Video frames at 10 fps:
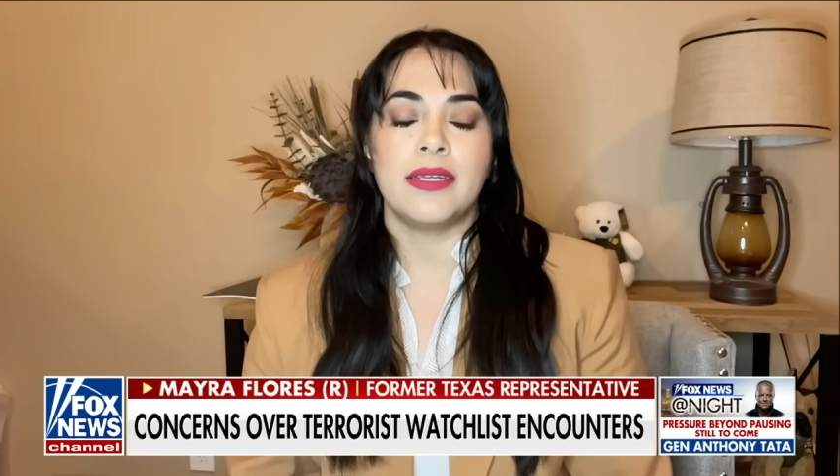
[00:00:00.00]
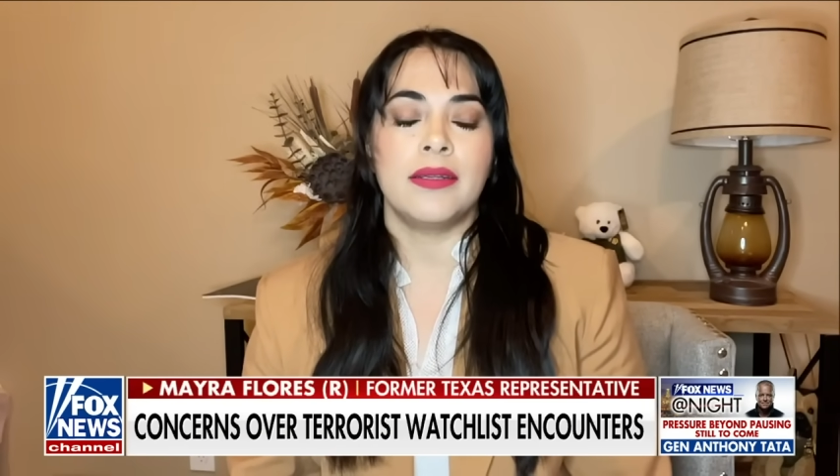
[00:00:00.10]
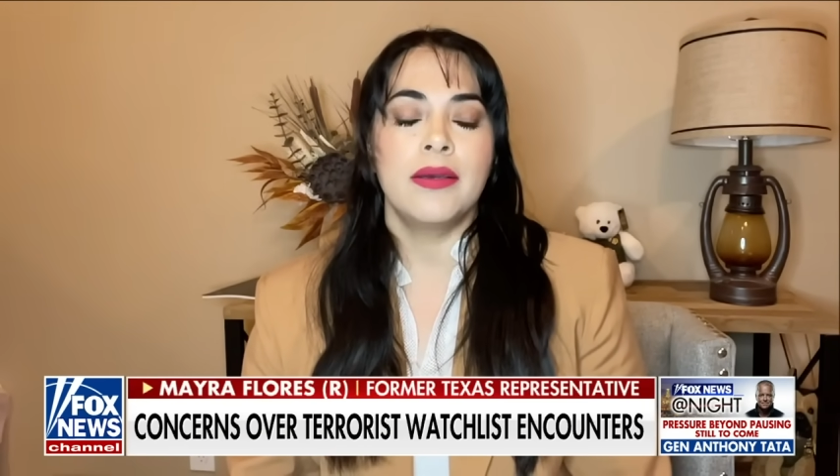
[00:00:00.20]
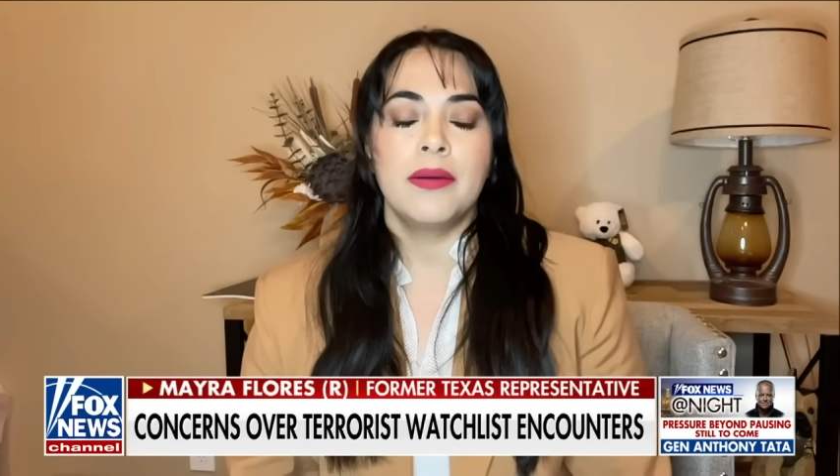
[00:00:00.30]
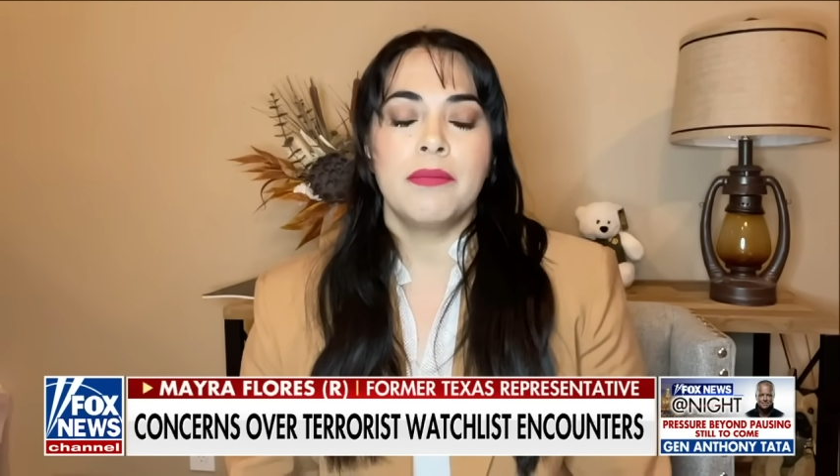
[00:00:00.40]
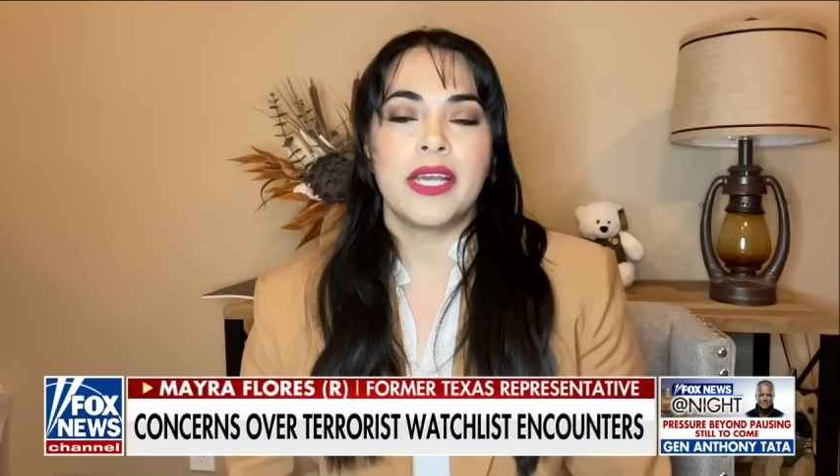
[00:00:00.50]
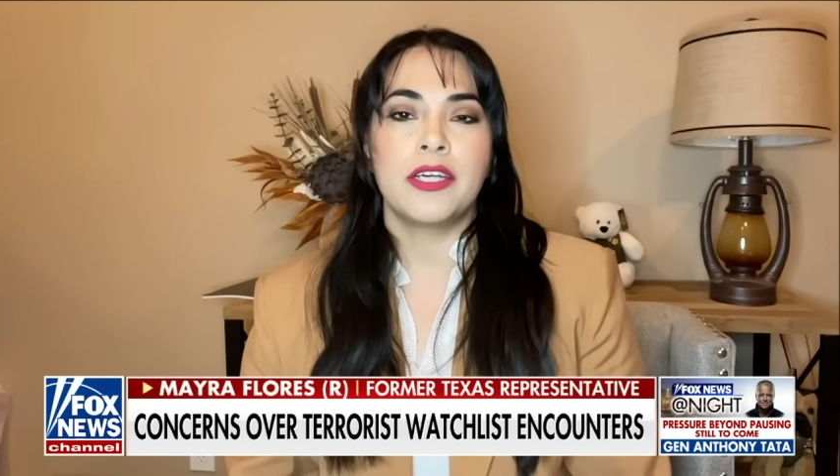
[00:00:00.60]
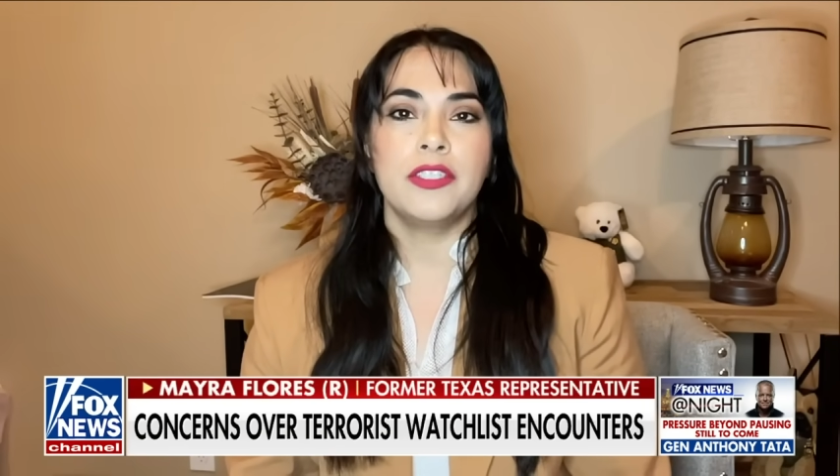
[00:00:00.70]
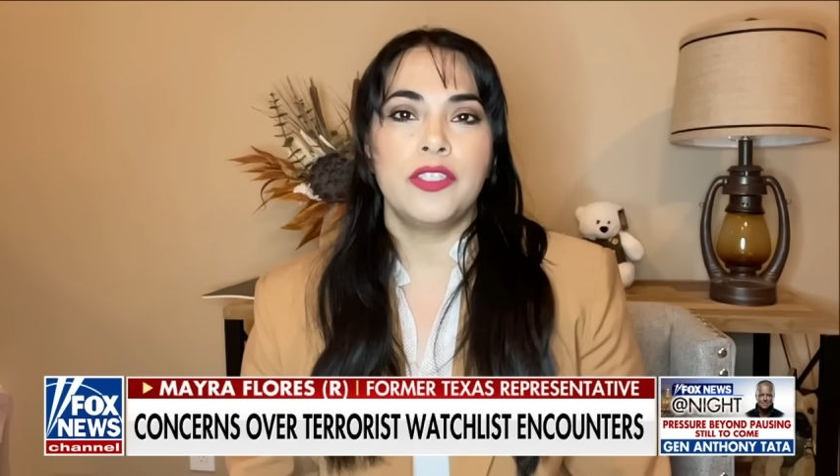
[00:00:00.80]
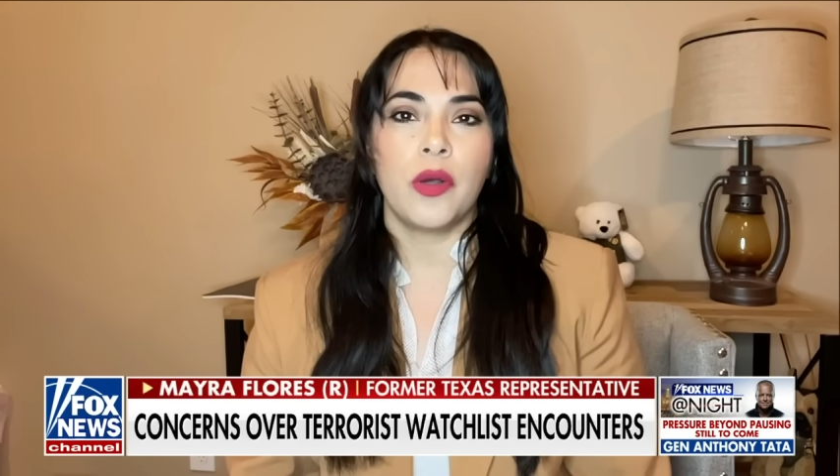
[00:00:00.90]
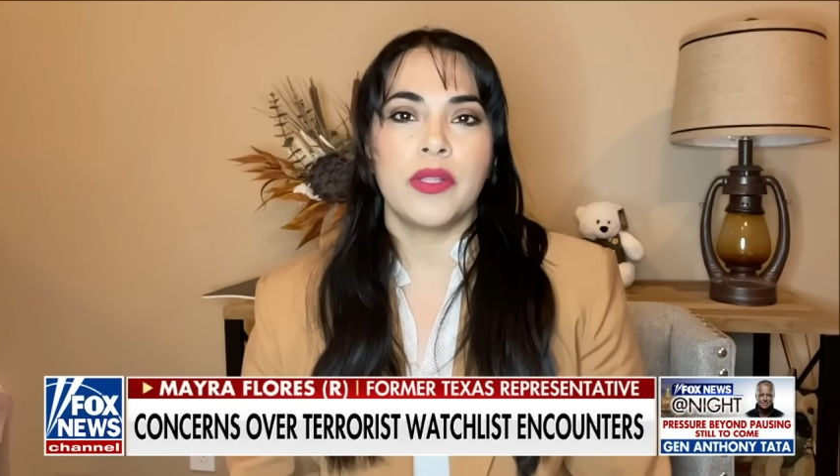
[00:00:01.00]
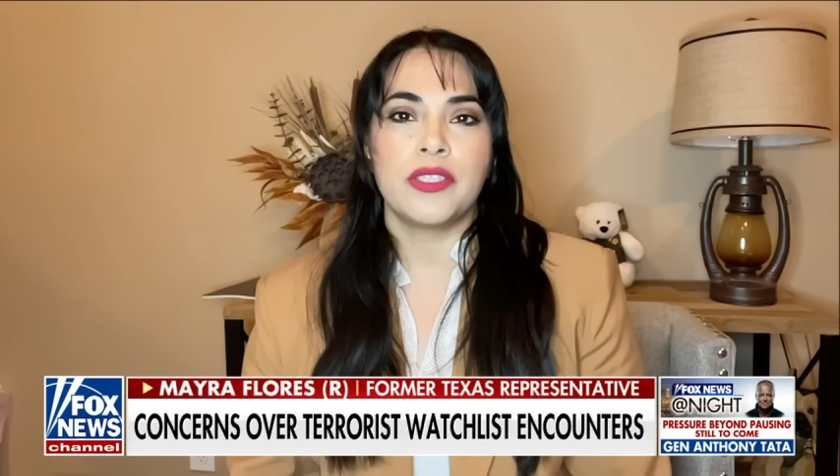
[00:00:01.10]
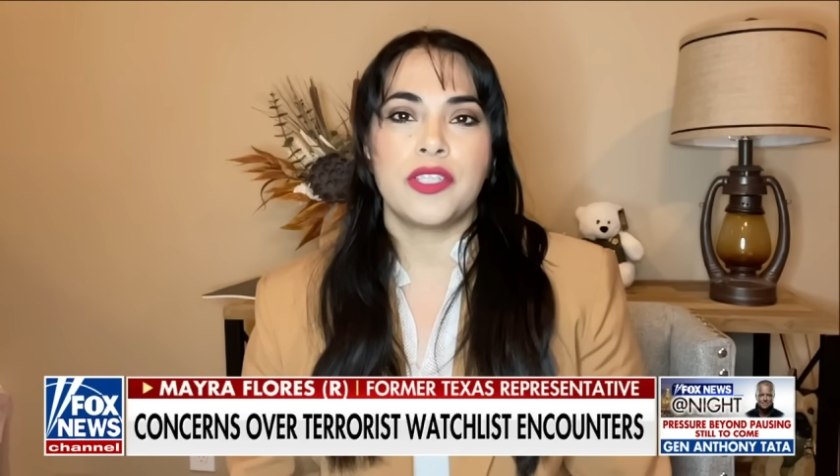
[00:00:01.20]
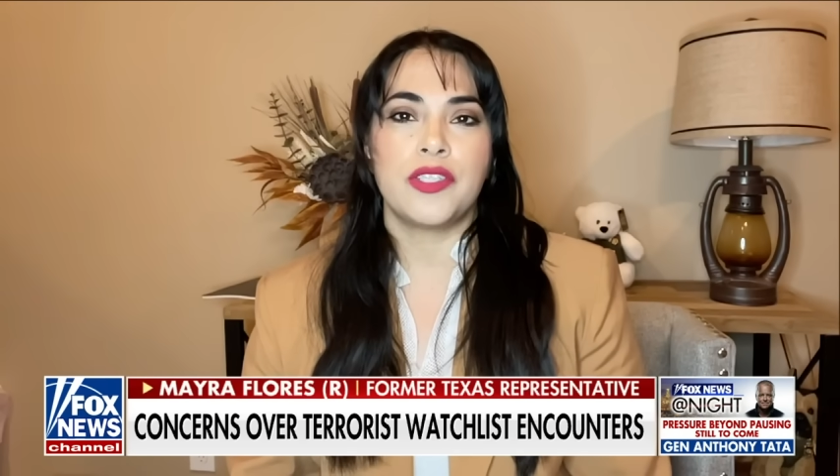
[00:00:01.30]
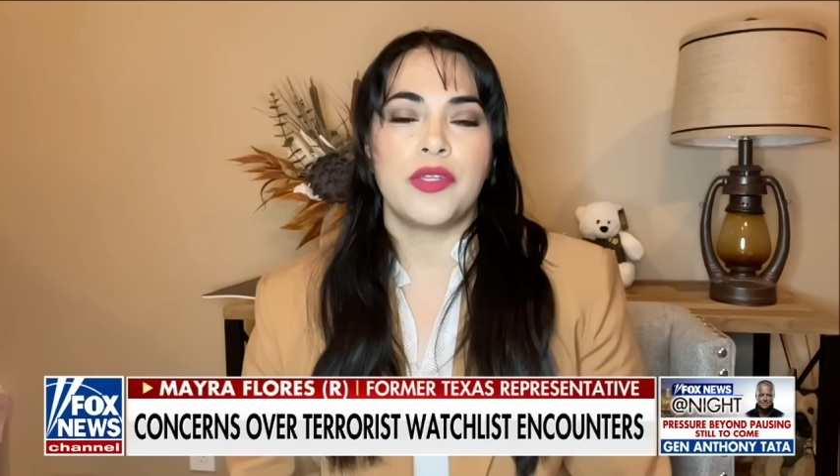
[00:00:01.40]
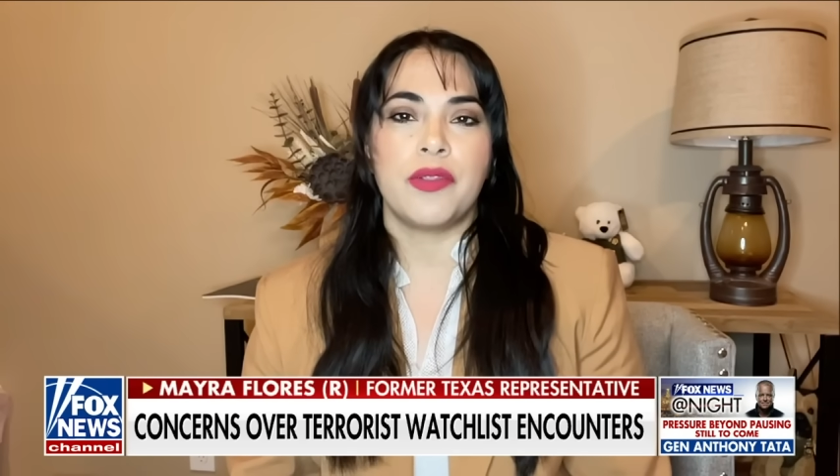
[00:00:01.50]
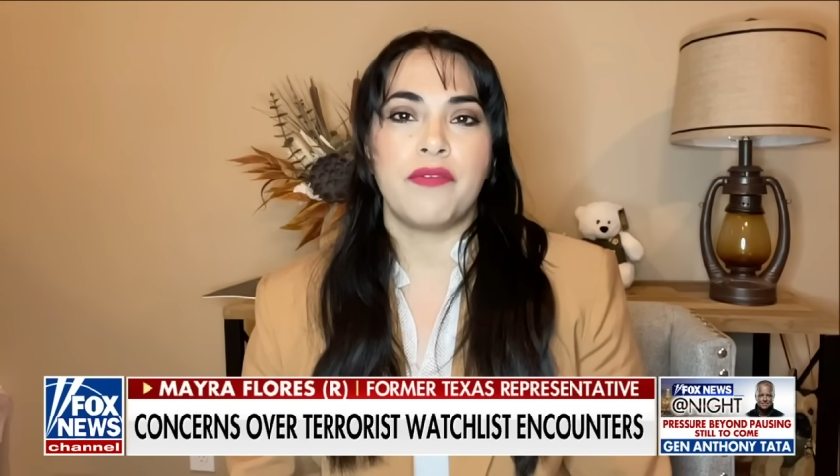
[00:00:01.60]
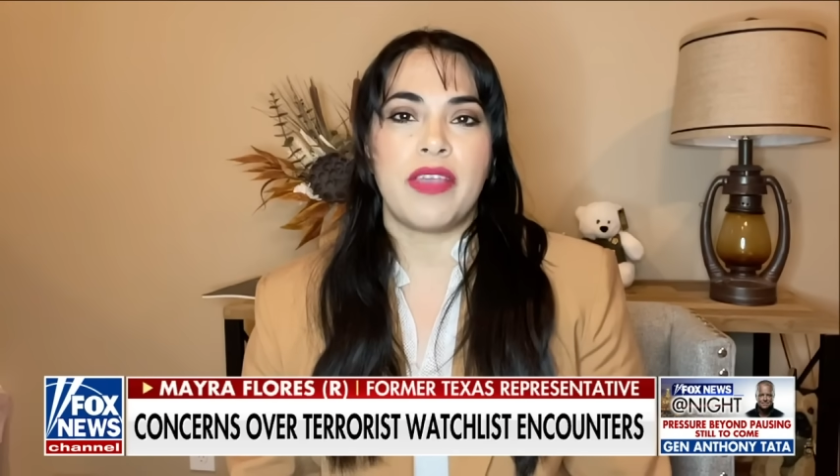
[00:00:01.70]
and my condolences to the